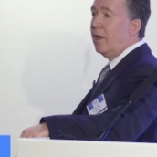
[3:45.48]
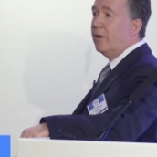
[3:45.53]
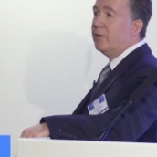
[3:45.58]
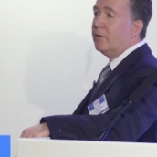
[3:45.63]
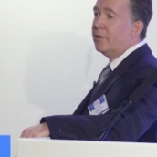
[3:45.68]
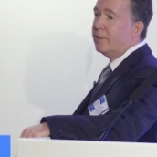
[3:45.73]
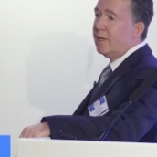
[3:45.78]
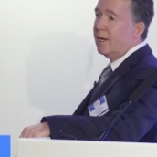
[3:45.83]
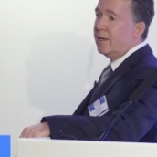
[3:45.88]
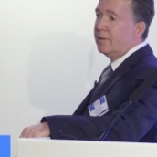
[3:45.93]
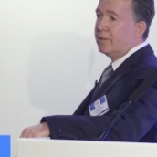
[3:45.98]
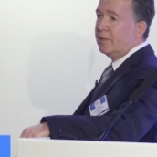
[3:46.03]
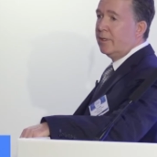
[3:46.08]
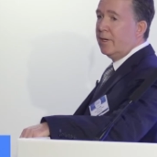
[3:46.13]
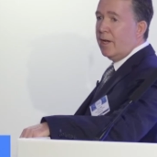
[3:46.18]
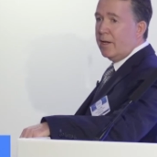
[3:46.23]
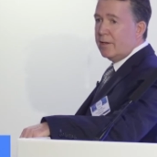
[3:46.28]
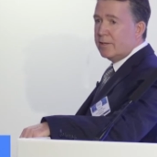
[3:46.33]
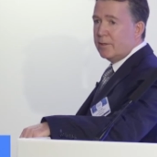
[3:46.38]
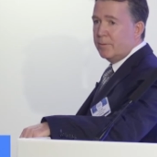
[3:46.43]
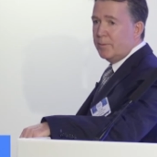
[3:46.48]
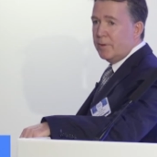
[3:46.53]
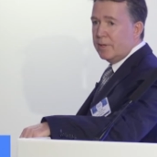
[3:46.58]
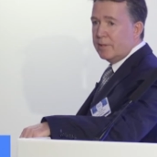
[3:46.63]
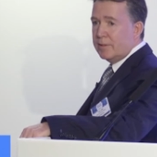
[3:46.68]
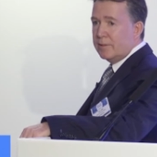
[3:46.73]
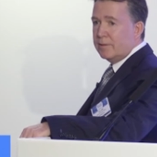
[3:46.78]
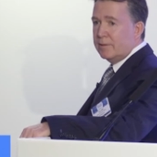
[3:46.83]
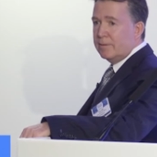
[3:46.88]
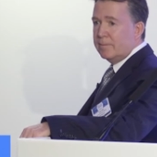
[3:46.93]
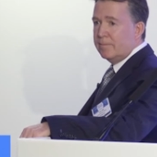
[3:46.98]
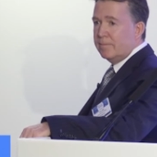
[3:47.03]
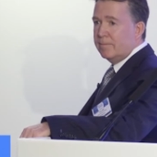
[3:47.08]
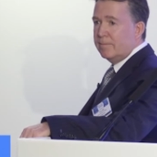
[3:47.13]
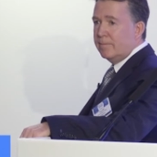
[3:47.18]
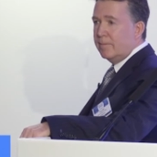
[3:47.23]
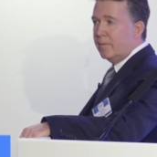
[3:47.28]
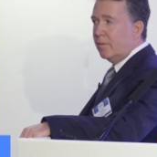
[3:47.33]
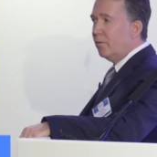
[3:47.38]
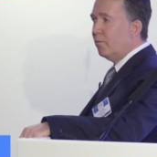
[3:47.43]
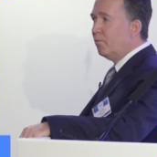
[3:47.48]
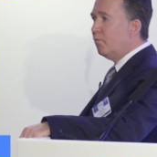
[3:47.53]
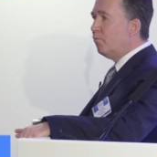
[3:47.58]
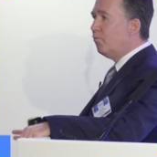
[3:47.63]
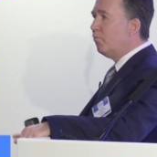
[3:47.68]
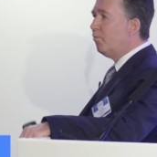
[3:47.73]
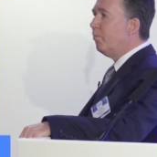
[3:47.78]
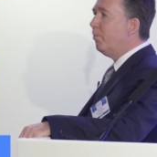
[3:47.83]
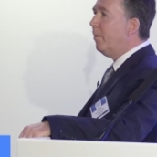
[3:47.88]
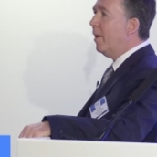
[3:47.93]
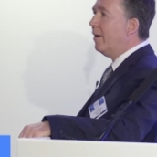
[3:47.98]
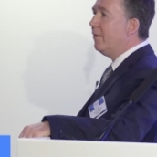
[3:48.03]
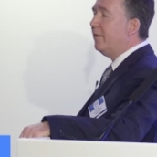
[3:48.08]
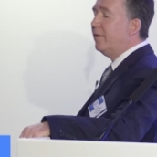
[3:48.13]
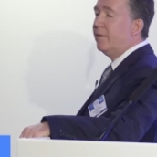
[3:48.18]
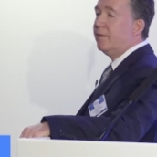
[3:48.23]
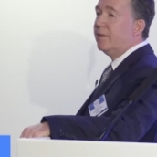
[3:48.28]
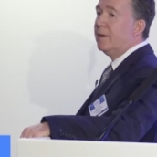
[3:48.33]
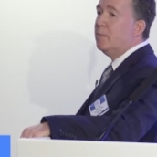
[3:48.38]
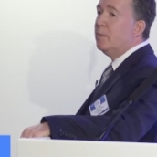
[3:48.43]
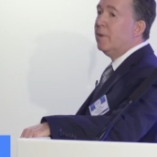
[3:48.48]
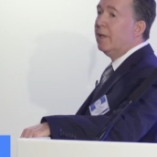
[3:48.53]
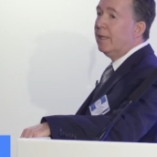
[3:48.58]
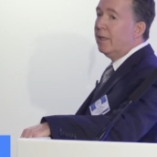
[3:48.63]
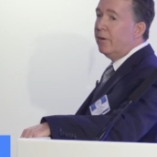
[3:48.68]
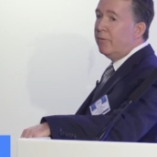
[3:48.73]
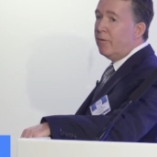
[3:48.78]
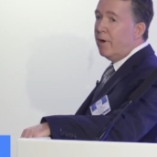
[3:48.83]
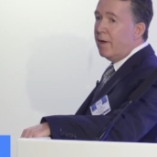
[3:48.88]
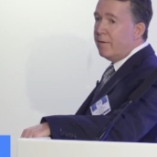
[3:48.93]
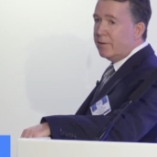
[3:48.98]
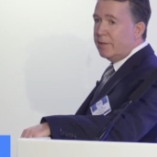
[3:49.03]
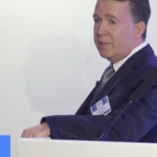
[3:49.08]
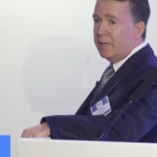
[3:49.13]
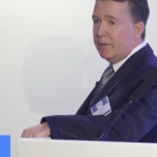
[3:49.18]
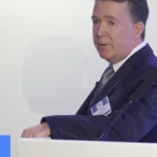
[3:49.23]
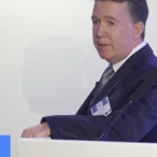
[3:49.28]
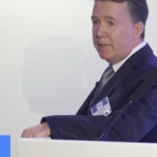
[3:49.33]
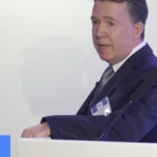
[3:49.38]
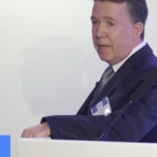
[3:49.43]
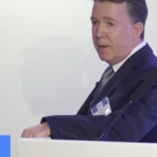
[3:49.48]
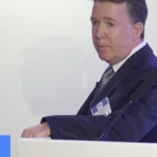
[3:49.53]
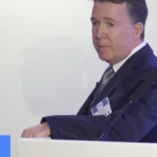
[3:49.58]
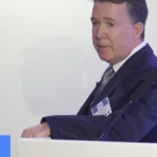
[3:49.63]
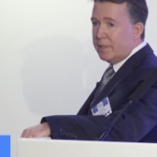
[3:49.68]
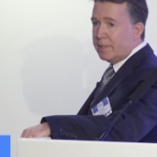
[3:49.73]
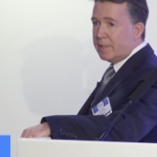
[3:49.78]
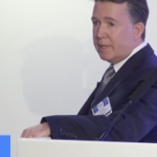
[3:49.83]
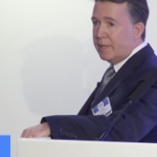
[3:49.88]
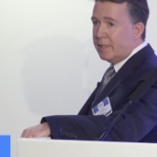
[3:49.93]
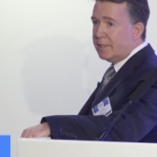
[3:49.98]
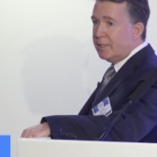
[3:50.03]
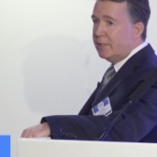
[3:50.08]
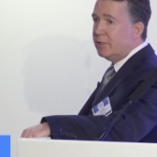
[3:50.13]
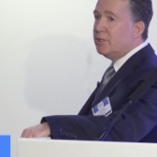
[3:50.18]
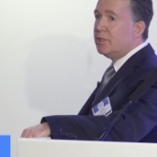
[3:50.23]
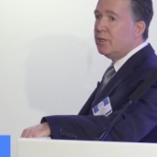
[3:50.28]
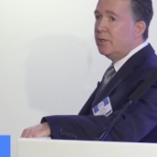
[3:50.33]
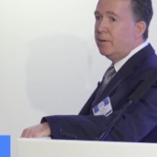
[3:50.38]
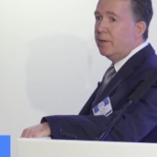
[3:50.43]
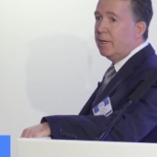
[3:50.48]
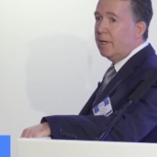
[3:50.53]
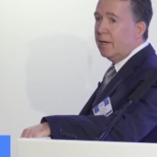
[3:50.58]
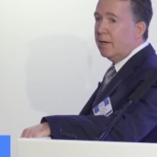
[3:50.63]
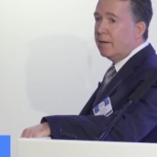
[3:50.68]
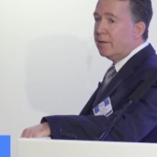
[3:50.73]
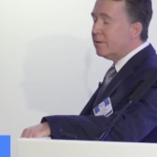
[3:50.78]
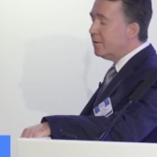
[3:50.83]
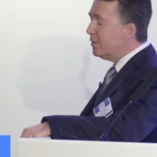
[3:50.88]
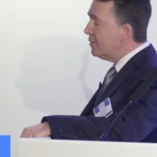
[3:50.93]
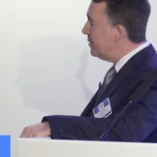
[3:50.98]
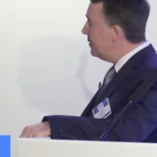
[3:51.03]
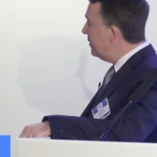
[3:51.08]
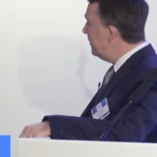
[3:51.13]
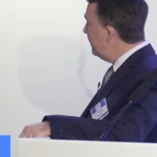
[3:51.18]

hundred thousand customers, about fifty million revenue in that business in two years.